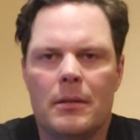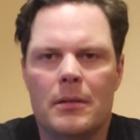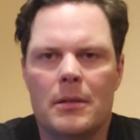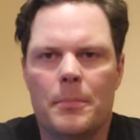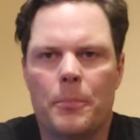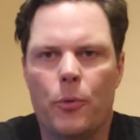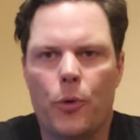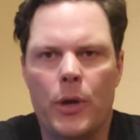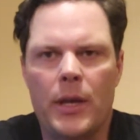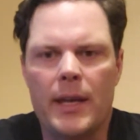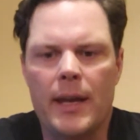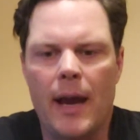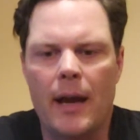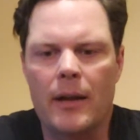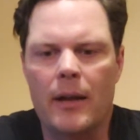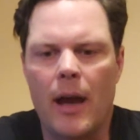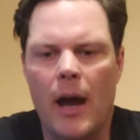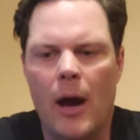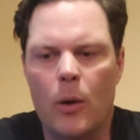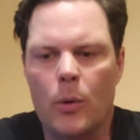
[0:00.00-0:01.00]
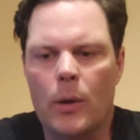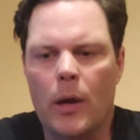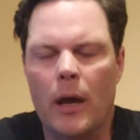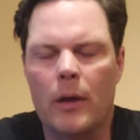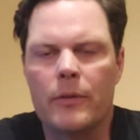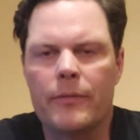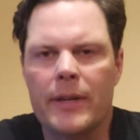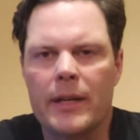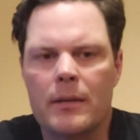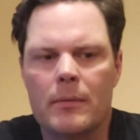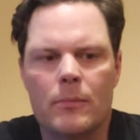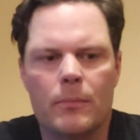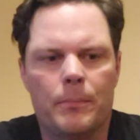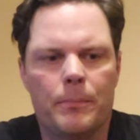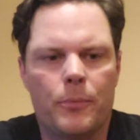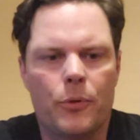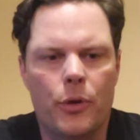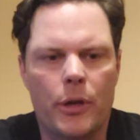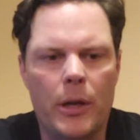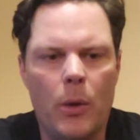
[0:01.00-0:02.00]
debris out of it
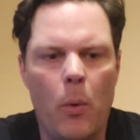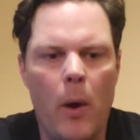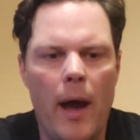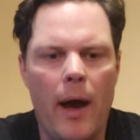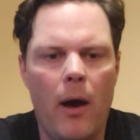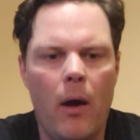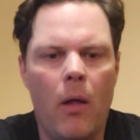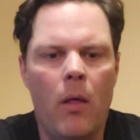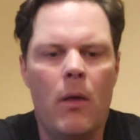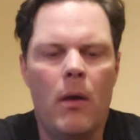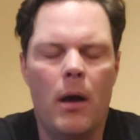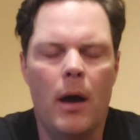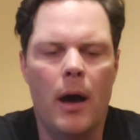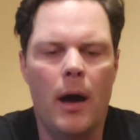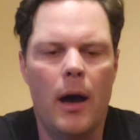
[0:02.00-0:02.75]
pretty well.